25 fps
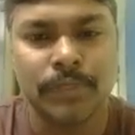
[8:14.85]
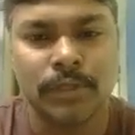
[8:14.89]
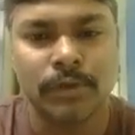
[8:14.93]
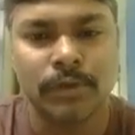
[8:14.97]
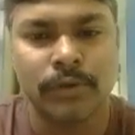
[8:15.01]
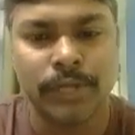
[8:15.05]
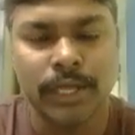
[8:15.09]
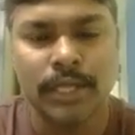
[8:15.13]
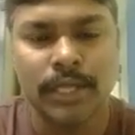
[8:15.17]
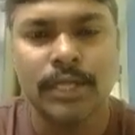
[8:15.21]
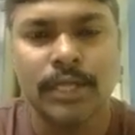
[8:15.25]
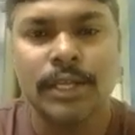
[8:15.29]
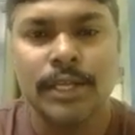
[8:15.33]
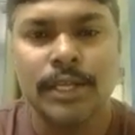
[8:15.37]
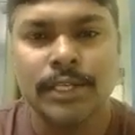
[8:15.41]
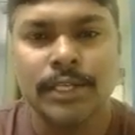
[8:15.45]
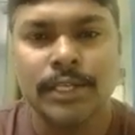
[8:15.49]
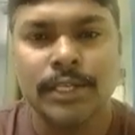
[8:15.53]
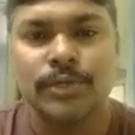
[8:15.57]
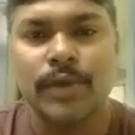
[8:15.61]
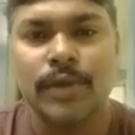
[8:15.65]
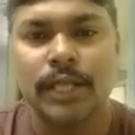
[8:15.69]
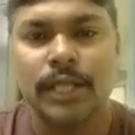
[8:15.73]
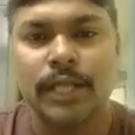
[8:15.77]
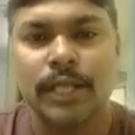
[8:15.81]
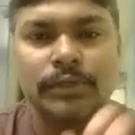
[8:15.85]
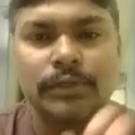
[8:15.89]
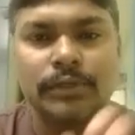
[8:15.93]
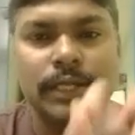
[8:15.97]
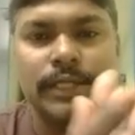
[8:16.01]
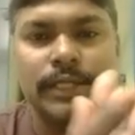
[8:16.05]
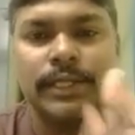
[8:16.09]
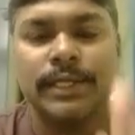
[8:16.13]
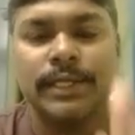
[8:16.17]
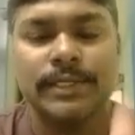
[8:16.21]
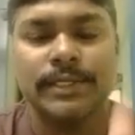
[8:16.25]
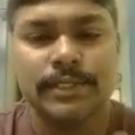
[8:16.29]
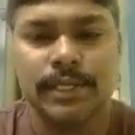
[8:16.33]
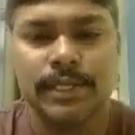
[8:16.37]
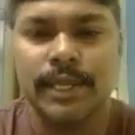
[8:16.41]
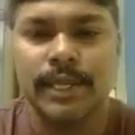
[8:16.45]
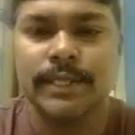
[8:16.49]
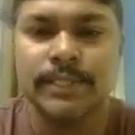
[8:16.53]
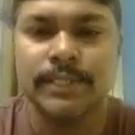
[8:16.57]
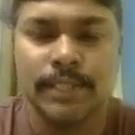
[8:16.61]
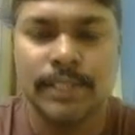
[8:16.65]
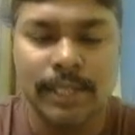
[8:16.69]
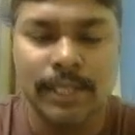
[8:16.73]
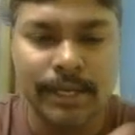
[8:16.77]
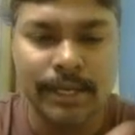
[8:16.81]
Okay, so actually this
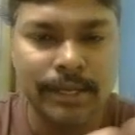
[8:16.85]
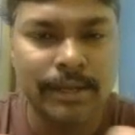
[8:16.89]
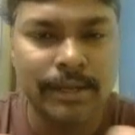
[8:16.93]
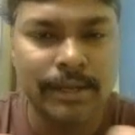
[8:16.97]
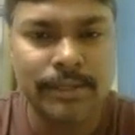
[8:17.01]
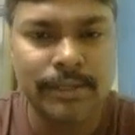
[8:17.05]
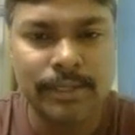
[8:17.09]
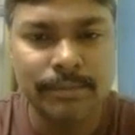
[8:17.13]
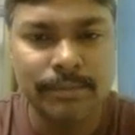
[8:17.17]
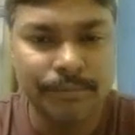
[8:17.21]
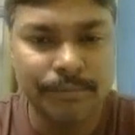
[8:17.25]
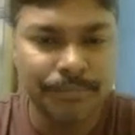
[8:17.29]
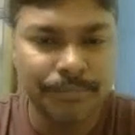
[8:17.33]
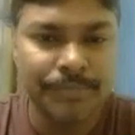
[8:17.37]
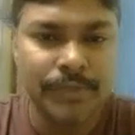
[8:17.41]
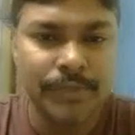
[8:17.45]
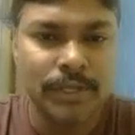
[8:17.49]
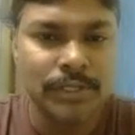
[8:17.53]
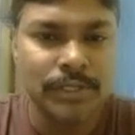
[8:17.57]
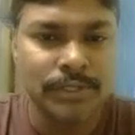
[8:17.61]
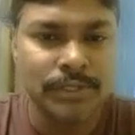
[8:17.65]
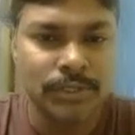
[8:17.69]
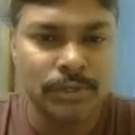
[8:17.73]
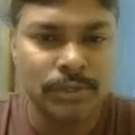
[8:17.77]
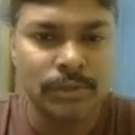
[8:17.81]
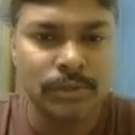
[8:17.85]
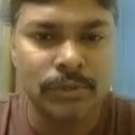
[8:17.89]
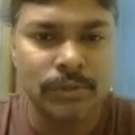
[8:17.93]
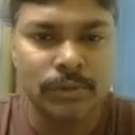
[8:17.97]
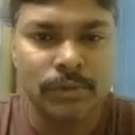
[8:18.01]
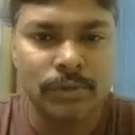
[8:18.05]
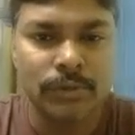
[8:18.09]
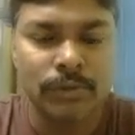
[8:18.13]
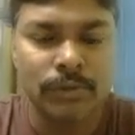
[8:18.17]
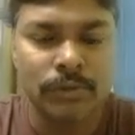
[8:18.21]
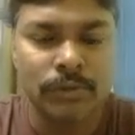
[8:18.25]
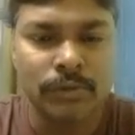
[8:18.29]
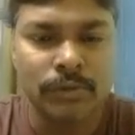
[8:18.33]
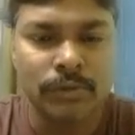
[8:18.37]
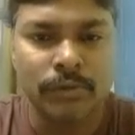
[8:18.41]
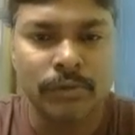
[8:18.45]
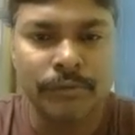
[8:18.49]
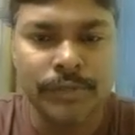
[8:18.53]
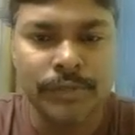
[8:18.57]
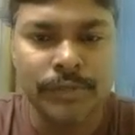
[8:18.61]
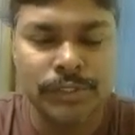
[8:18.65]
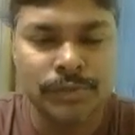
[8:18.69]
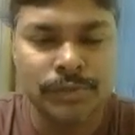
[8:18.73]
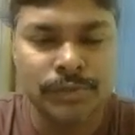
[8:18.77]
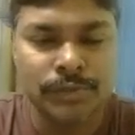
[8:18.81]
is an algorithm so
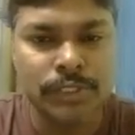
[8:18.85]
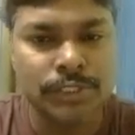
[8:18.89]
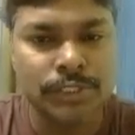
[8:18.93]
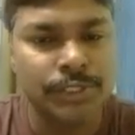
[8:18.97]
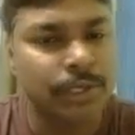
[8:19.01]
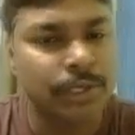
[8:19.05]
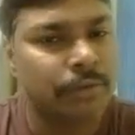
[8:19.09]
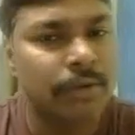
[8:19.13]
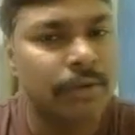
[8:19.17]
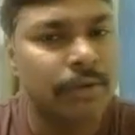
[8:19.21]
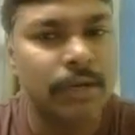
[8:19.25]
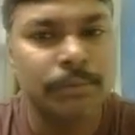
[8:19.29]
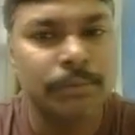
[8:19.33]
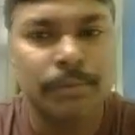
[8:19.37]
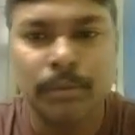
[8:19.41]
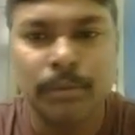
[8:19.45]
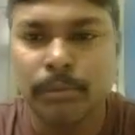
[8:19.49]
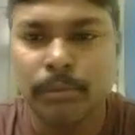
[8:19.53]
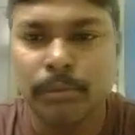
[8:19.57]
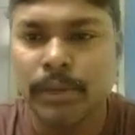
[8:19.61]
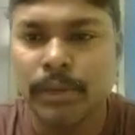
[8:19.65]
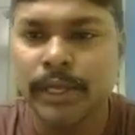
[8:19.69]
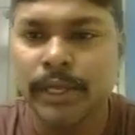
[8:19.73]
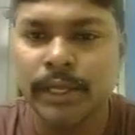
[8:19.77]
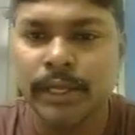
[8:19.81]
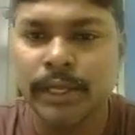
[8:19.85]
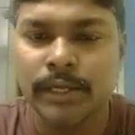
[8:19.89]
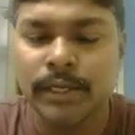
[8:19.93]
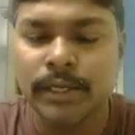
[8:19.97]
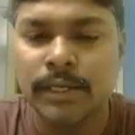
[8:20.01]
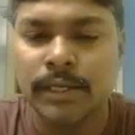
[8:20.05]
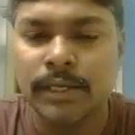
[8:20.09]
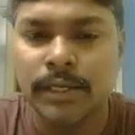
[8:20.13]
which was developed by